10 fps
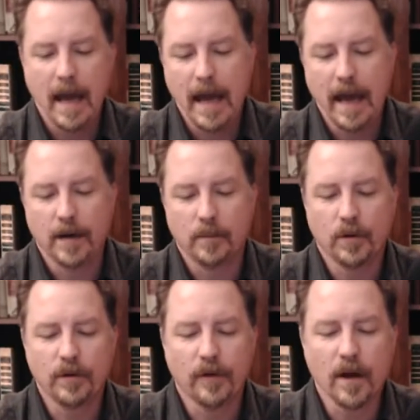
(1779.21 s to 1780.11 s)
and
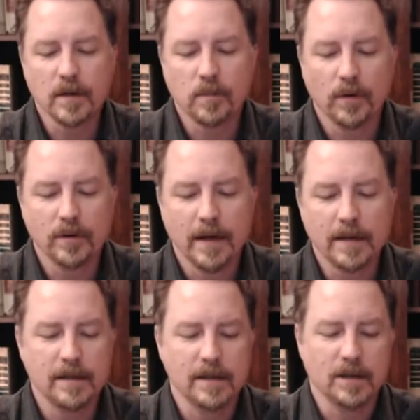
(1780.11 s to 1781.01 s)
Prufrock's
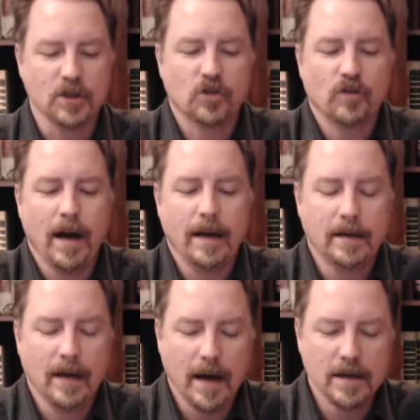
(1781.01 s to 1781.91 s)
protest is enshrined
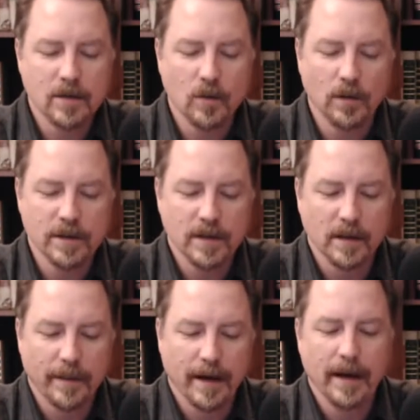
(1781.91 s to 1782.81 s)
in high school
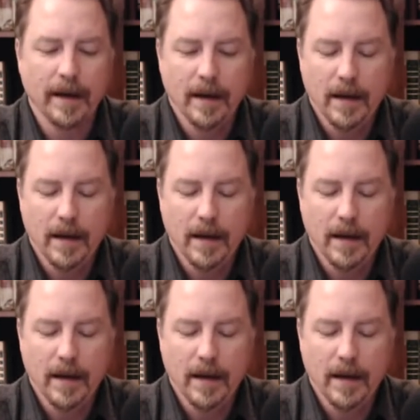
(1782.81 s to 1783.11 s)
syllabi,